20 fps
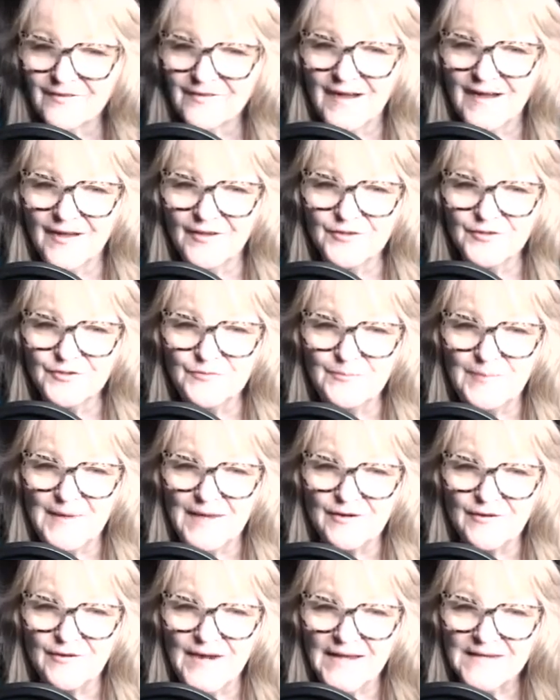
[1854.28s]
I'll do
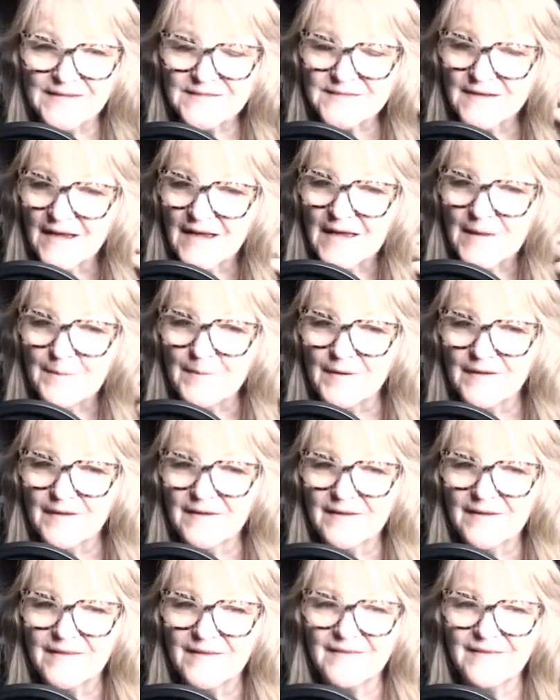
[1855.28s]
better next time,
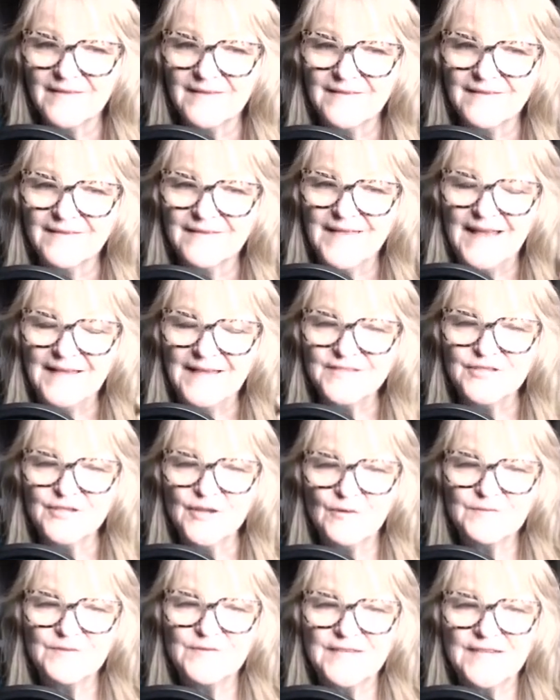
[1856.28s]
that's
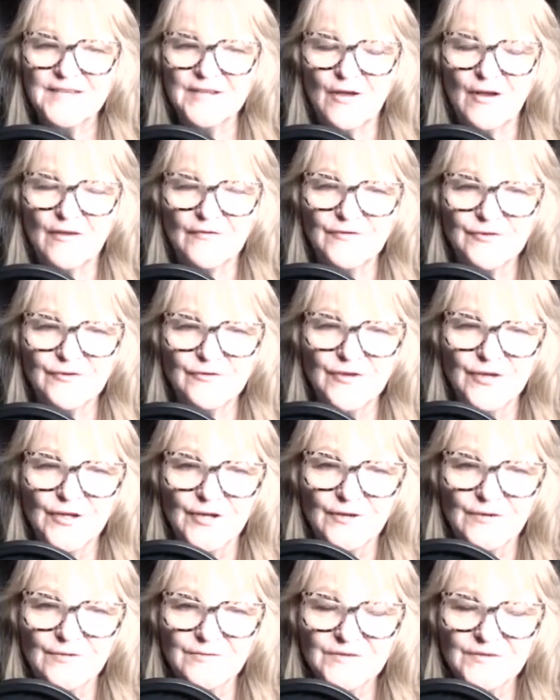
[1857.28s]
no skin off your
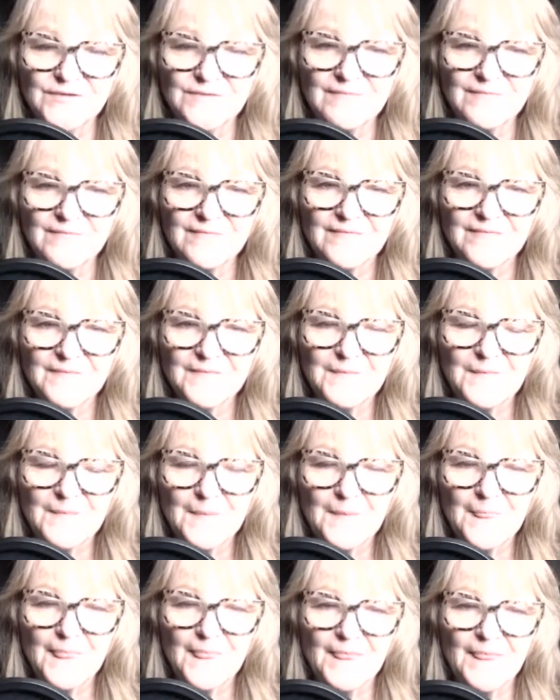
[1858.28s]
nose.
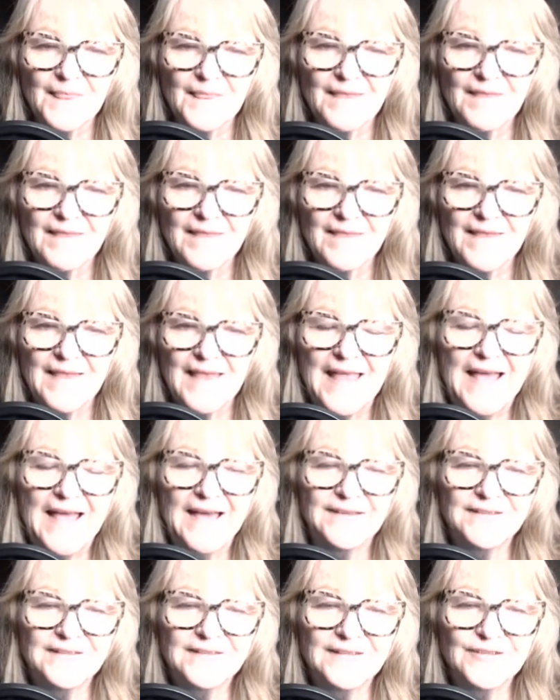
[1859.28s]

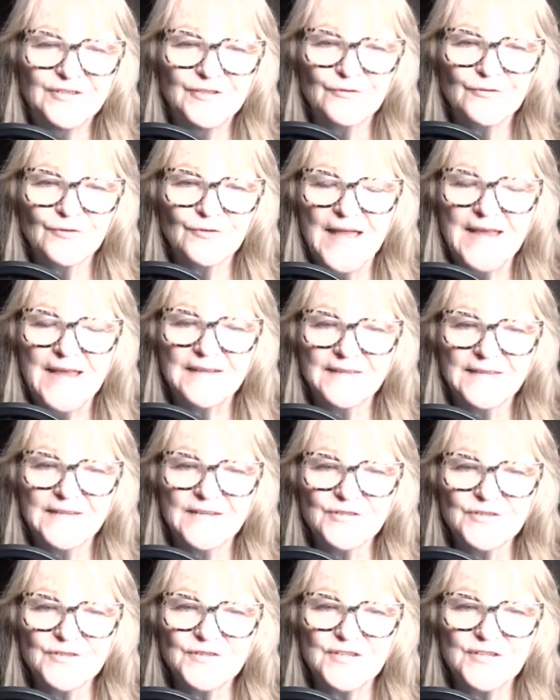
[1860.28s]
And you're likely to
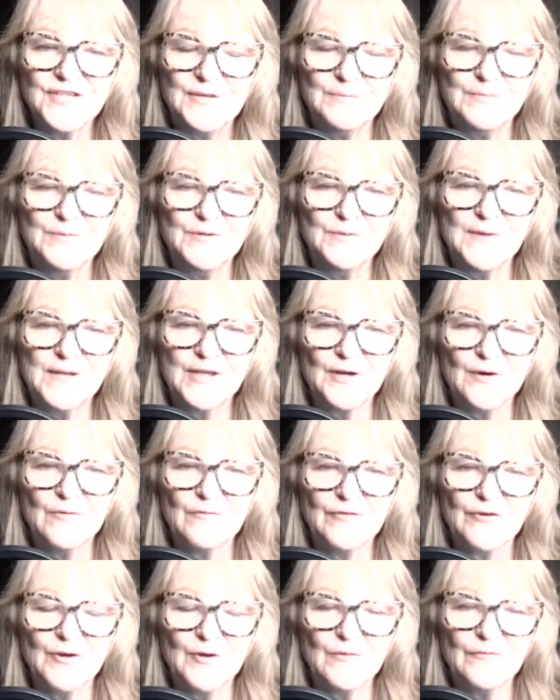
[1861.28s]
just keep doing it
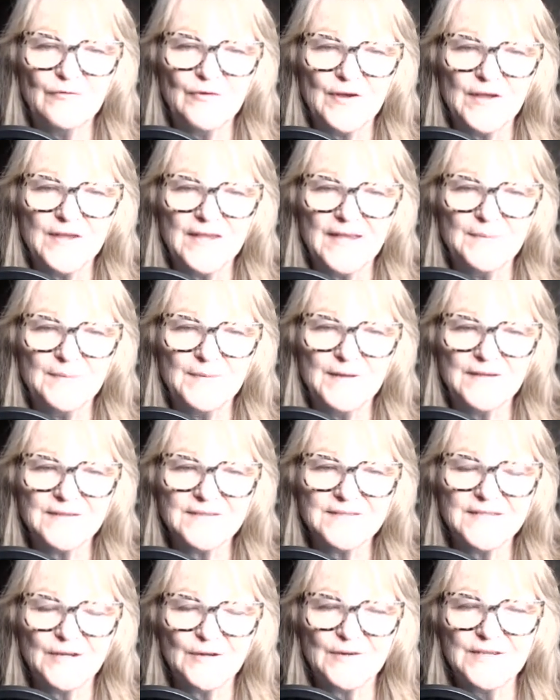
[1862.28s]
over and over again
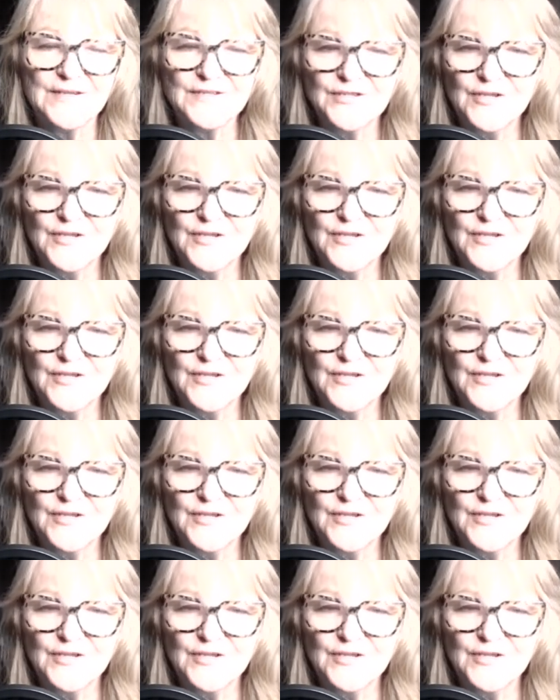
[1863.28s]
because there is